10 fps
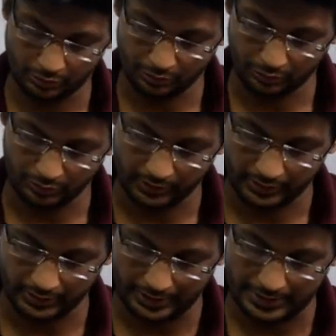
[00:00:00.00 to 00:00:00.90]
So
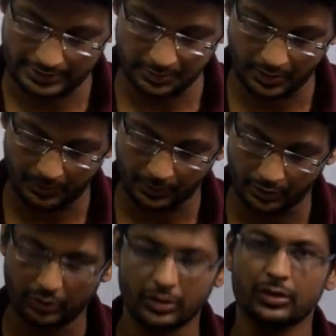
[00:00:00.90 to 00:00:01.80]
they asked me
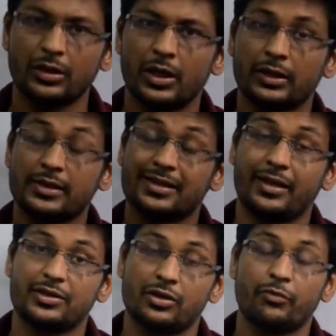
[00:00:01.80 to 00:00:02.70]
about the
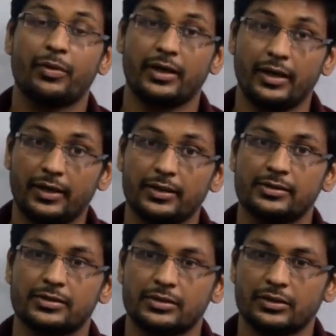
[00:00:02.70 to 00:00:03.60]
selection of
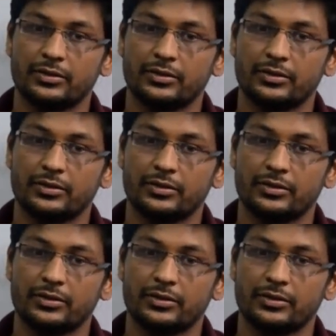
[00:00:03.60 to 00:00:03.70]
materials